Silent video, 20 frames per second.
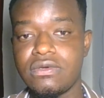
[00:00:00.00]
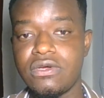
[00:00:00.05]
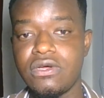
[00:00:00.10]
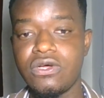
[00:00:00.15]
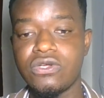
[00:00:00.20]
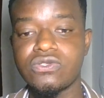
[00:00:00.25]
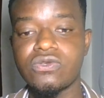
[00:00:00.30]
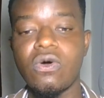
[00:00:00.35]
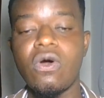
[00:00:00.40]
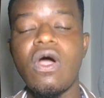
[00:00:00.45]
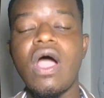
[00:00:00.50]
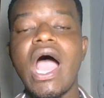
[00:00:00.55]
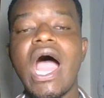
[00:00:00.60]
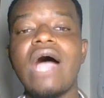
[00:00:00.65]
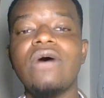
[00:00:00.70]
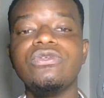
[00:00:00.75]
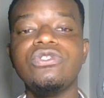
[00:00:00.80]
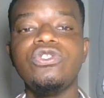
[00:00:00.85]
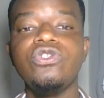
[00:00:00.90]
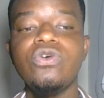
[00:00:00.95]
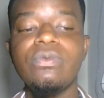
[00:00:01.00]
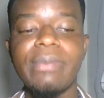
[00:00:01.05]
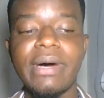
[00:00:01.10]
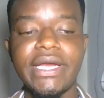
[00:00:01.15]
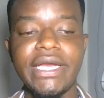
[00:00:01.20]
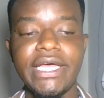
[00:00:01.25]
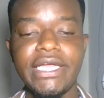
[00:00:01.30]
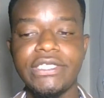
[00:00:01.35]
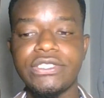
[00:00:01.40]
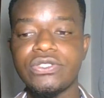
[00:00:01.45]
So how do you
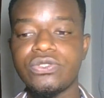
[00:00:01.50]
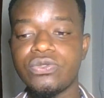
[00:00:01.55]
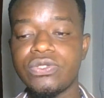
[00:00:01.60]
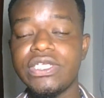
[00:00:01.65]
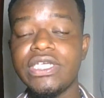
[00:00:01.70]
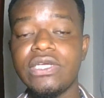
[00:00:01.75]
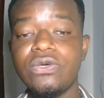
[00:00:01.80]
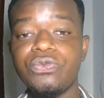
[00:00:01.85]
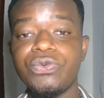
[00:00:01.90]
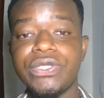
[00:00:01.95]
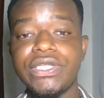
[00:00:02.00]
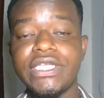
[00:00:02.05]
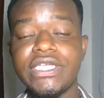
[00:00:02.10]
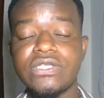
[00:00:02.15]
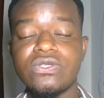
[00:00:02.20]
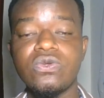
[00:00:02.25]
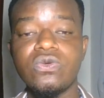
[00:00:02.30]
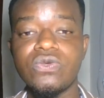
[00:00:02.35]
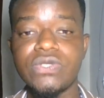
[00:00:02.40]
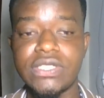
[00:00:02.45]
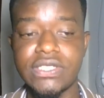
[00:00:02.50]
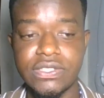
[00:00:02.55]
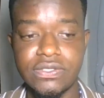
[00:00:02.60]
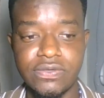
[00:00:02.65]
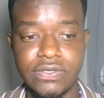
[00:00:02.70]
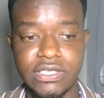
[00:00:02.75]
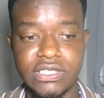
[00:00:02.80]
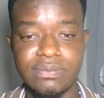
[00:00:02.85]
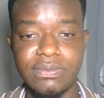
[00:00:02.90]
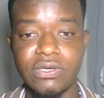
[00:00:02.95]
manage to deal with these losing
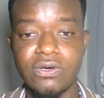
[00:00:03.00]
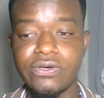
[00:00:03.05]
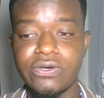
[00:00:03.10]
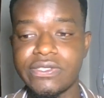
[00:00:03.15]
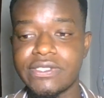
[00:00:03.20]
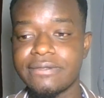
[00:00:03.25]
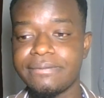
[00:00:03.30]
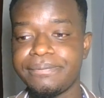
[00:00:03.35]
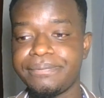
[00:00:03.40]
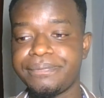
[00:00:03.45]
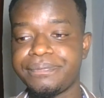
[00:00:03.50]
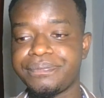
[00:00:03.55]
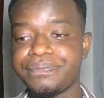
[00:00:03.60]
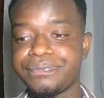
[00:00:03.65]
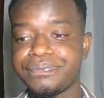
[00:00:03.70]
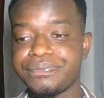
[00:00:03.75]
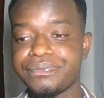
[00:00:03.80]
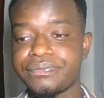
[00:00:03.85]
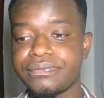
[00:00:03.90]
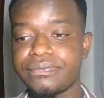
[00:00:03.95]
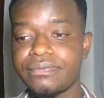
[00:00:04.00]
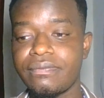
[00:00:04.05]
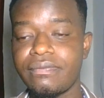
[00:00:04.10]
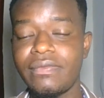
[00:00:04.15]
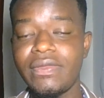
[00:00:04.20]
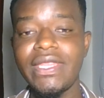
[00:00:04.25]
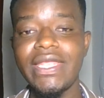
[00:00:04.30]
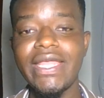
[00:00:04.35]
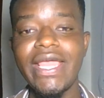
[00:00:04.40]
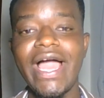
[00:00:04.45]
streaks? Because
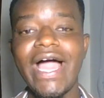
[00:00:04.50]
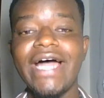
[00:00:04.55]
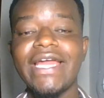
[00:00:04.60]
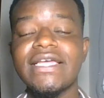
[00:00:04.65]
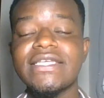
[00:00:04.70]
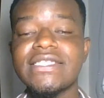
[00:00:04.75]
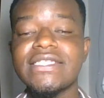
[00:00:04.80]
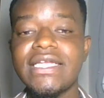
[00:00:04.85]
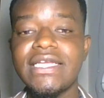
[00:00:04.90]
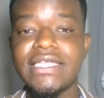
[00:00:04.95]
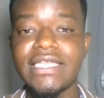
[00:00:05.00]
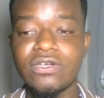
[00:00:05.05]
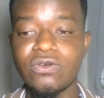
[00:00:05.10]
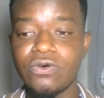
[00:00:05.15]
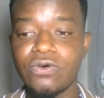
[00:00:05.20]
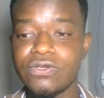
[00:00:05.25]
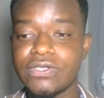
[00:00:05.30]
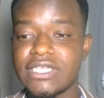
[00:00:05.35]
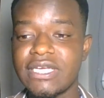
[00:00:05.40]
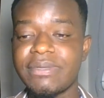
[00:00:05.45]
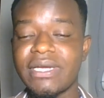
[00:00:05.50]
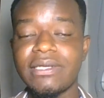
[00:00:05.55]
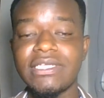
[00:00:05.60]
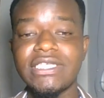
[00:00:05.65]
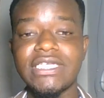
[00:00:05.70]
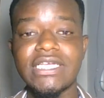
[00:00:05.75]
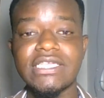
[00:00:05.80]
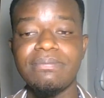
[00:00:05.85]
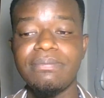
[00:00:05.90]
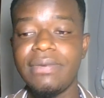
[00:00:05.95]
understanding that concept and
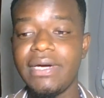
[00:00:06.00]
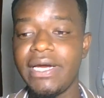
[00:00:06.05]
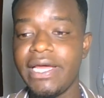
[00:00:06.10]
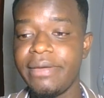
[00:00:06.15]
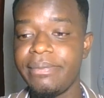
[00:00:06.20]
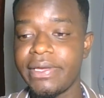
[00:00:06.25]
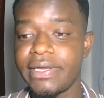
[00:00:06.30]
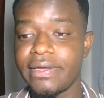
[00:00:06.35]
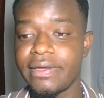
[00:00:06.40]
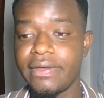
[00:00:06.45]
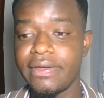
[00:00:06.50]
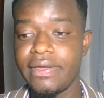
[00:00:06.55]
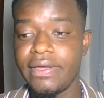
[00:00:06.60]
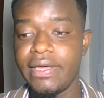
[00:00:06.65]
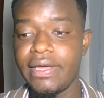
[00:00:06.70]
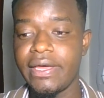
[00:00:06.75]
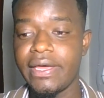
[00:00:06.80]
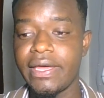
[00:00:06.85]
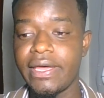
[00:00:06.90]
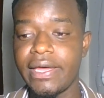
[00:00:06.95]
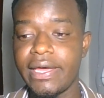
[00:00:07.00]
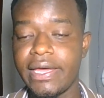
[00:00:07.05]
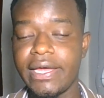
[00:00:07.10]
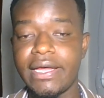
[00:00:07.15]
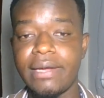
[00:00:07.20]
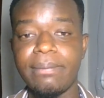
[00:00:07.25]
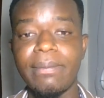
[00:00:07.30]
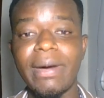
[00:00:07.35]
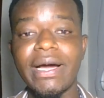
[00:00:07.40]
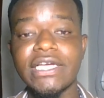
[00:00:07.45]
just blaming
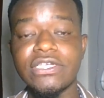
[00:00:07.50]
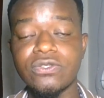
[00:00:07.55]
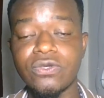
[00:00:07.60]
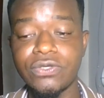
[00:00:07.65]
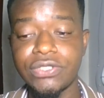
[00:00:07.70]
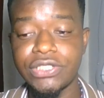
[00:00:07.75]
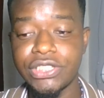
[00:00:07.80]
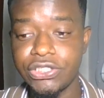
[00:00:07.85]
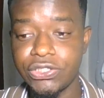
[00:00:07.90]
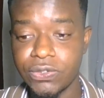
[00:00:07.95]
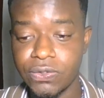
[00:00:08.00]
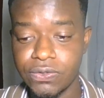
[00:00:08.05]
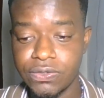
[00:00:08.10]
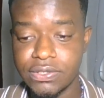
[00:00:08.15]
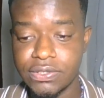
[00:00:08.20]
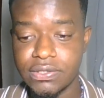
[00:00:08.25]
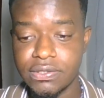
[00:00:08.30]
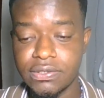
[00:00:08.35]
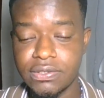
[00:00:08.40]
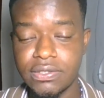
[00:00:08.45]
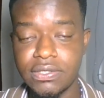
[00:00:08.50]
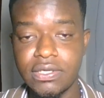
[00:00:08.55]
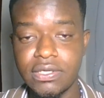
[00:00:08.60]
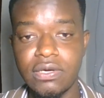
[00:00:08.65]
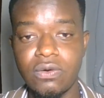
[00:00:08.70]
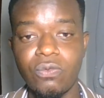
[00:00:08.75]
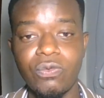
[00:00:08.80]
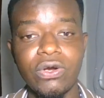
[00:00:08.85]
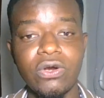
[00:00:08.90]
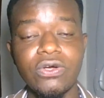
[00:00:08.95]
market conditions
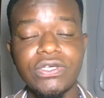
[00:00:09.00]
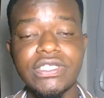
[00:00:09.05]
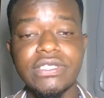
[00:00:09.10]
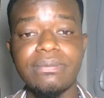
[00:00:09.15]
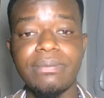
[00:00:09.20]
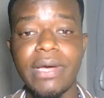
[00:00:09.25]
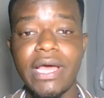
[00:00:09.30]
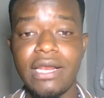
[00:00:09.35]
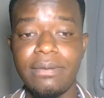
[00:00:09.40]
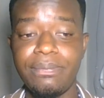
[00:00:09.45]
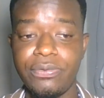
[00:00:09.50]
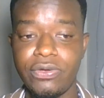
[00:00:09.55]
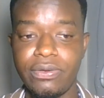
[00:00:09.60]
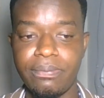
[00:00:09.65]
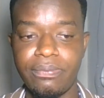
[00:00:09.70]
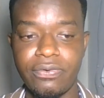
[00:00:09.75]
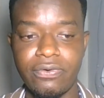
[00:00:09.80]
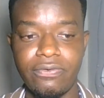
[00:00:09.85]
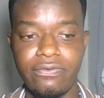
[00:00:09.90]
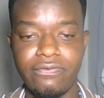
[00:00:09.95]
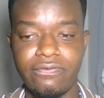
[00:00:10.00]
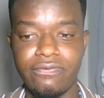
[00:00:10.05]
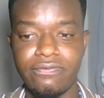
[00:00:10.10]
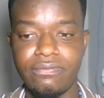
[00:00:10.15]
will not help you improve.